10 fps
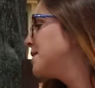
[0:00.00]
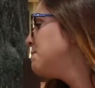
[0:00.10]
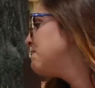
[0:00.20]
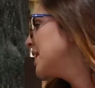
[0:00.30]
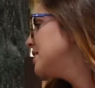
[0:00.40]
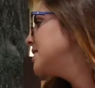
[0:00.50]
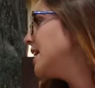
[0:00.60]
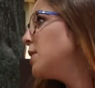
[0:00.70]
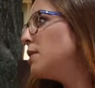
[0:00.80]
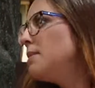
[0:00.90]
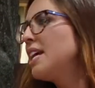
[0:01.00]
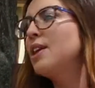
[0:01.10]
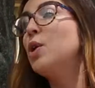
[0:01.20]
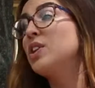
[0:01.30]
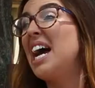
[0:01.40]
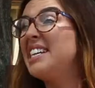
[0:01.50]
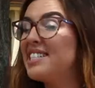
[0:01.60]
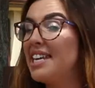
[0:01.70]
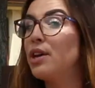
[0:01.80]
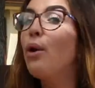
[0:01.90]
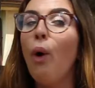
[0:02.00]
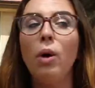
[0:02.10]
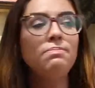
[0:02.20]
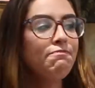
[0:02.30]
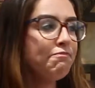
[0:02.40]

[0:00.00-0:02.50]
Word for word: Does anyone make their own iced tea at home?